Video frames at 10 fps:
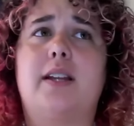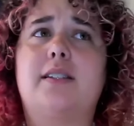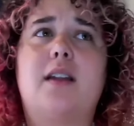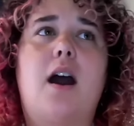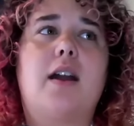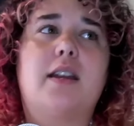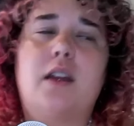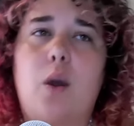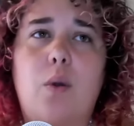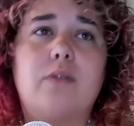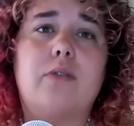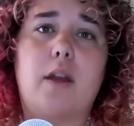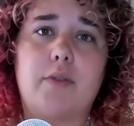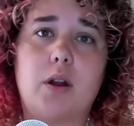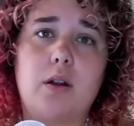It's not going to go on
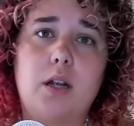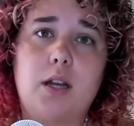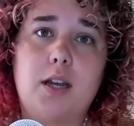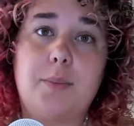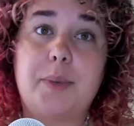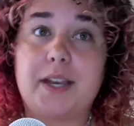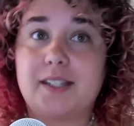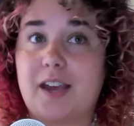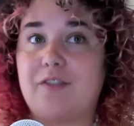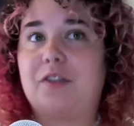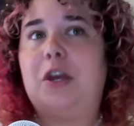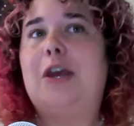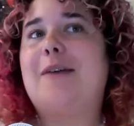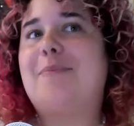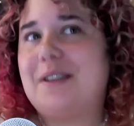forever because I've
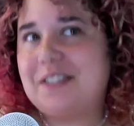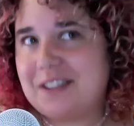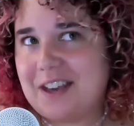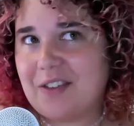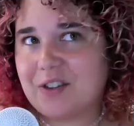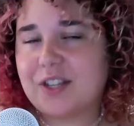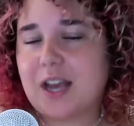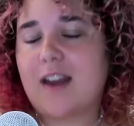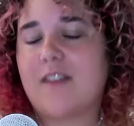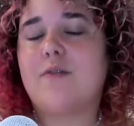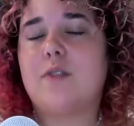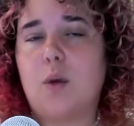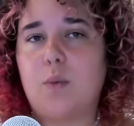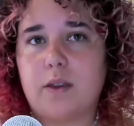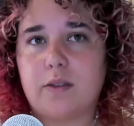been to the other side. I've
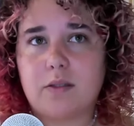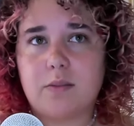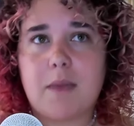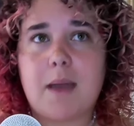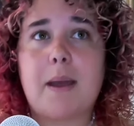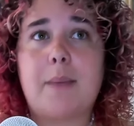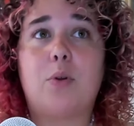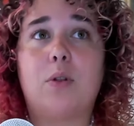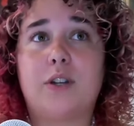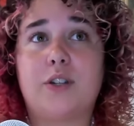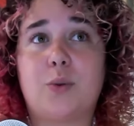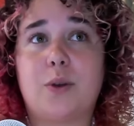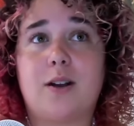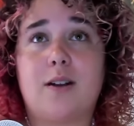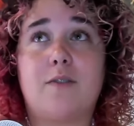dealt with my bipolar
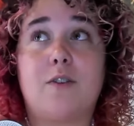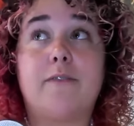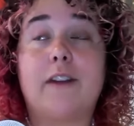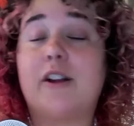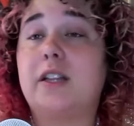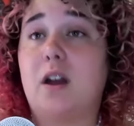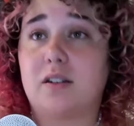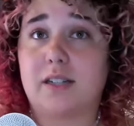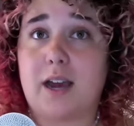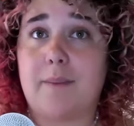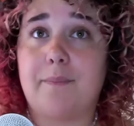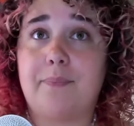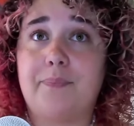disorder for a very long time.